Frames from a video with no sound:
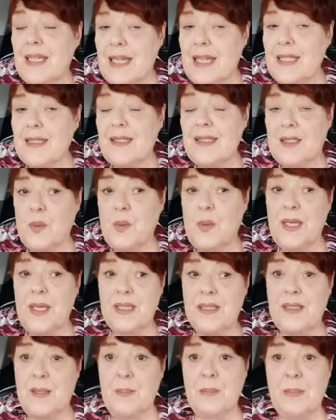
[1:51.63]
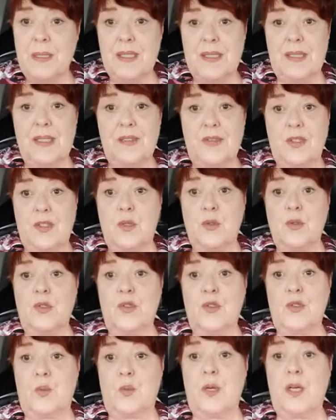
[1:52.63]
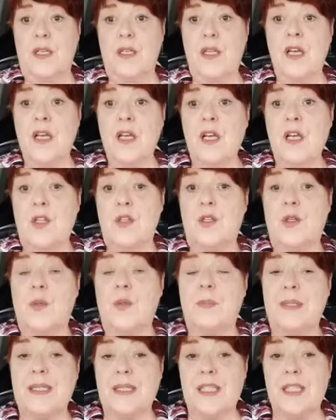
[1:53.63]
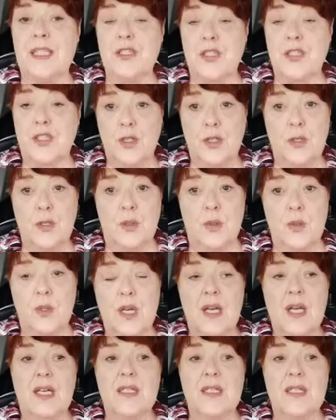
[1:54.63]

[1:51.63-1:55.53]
That's the way some business owners run their business too.